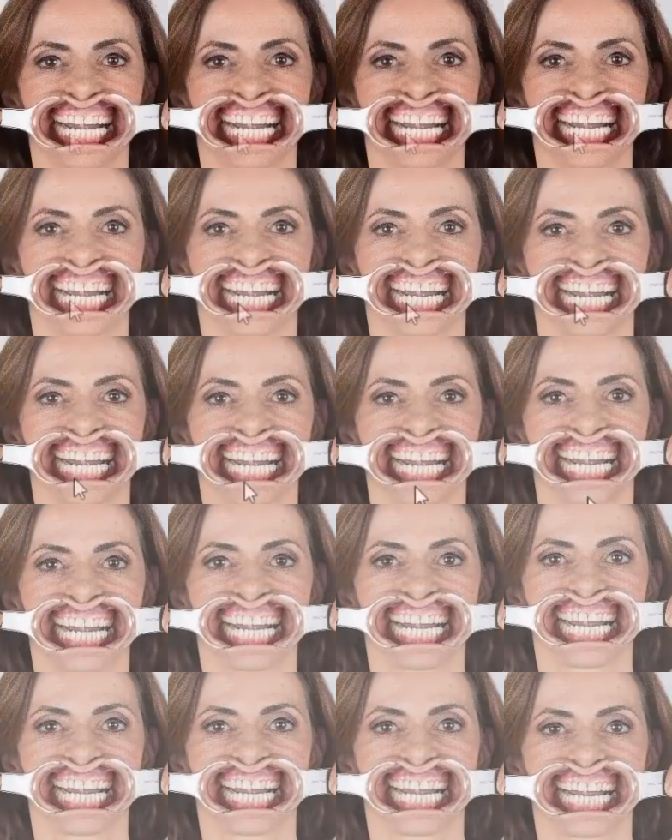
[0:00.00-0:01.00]

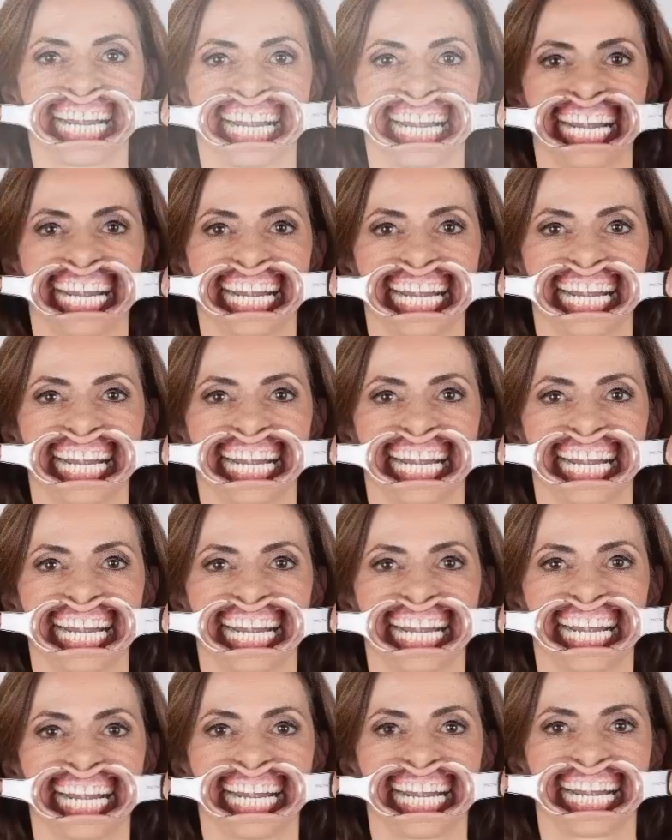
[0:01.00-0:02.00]

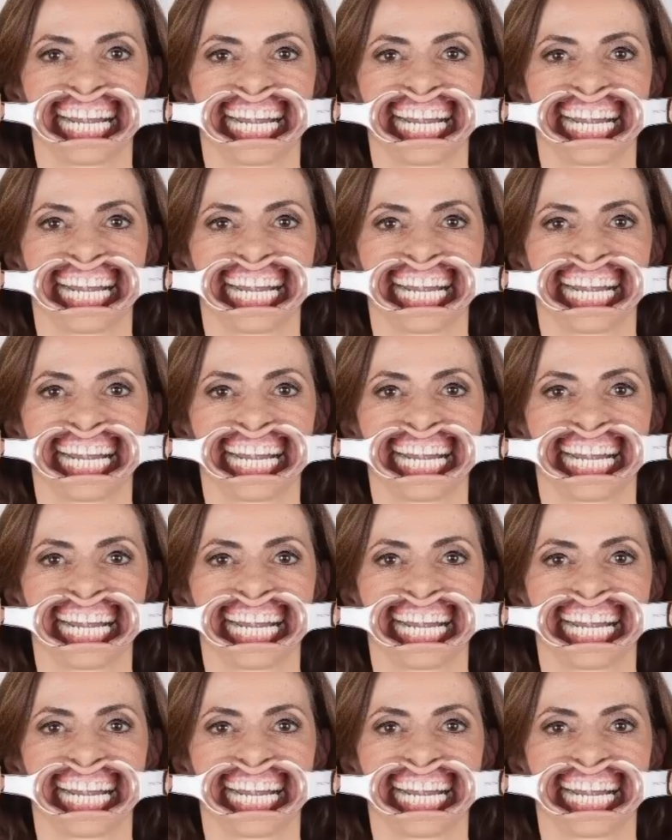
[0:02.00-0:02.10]
Nothing is said.